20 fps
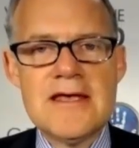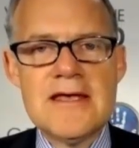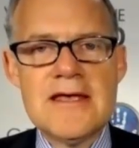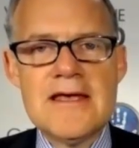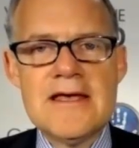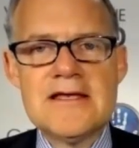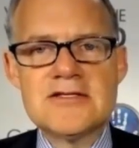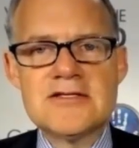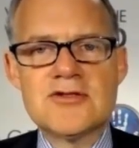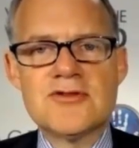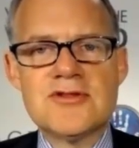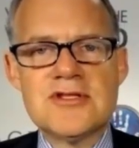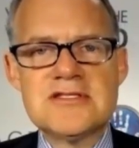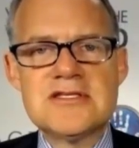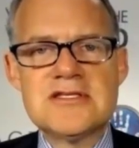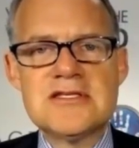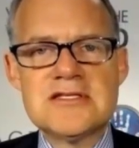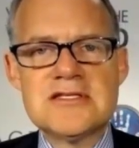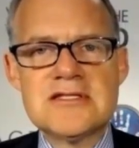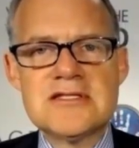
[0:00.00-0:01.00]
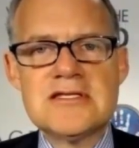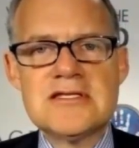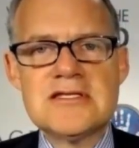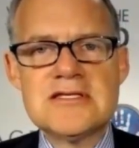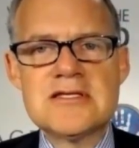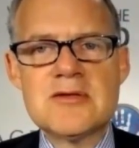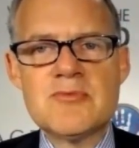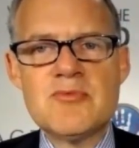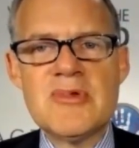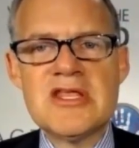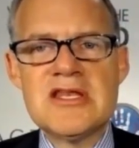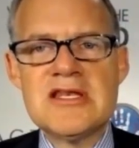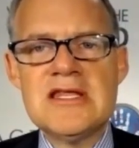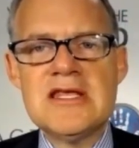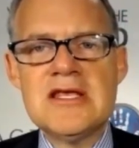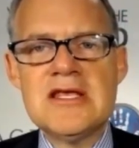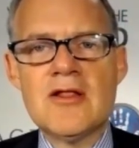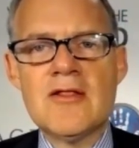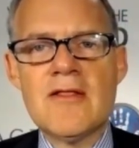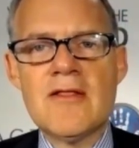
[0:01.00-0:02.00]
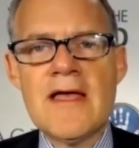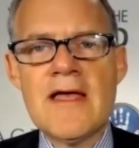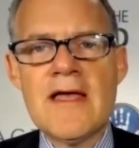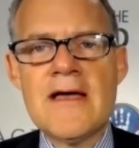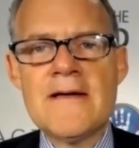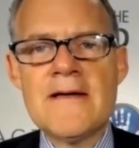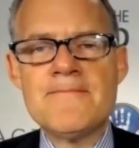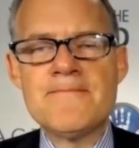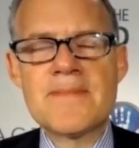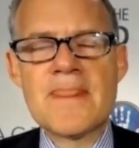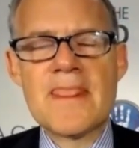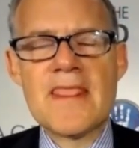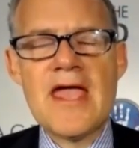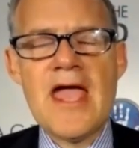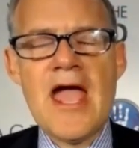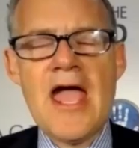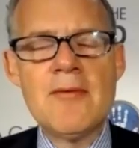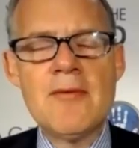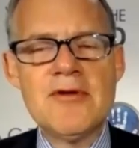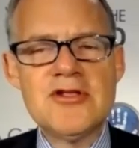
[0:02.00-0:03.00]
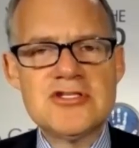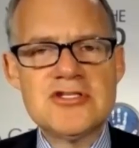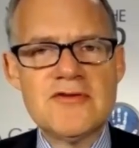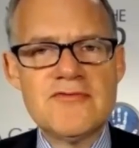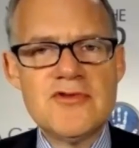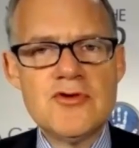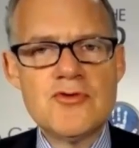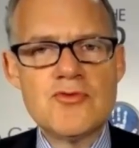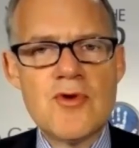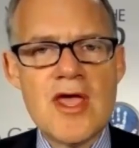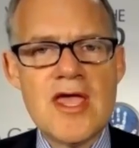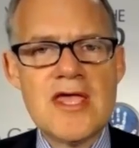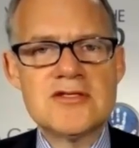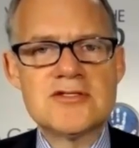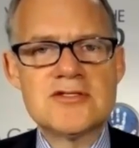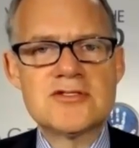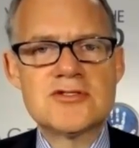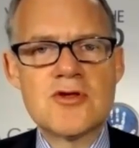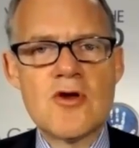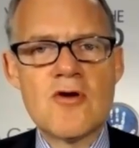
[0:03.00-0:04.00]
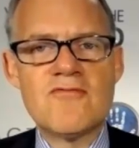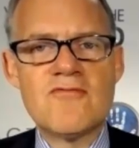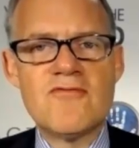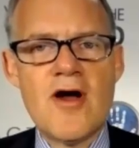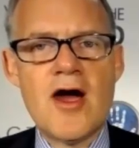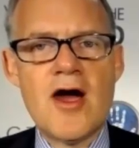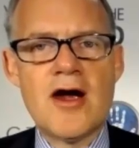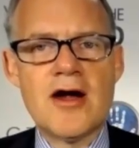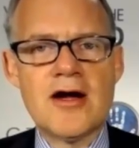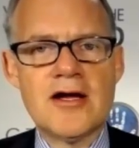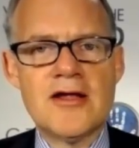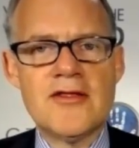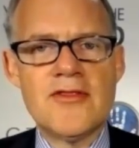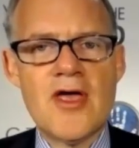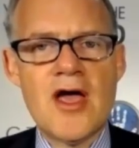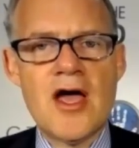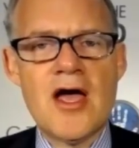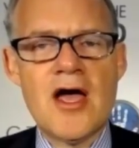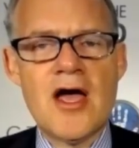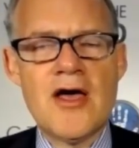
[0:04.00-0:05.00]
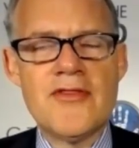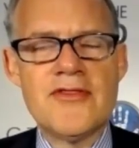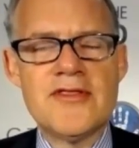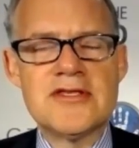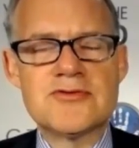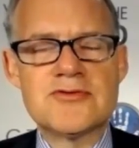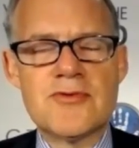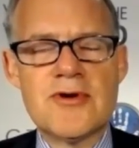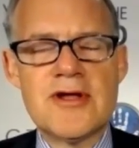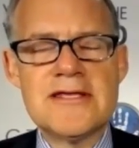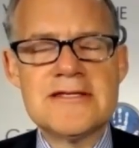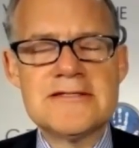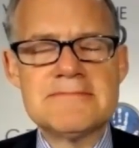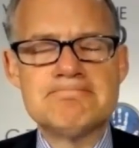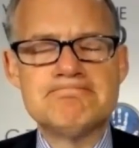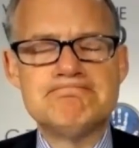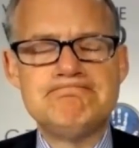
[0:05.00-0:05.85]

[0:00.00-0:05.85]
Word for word: Right. So this is a big deal. How much have you raised so far on this raise?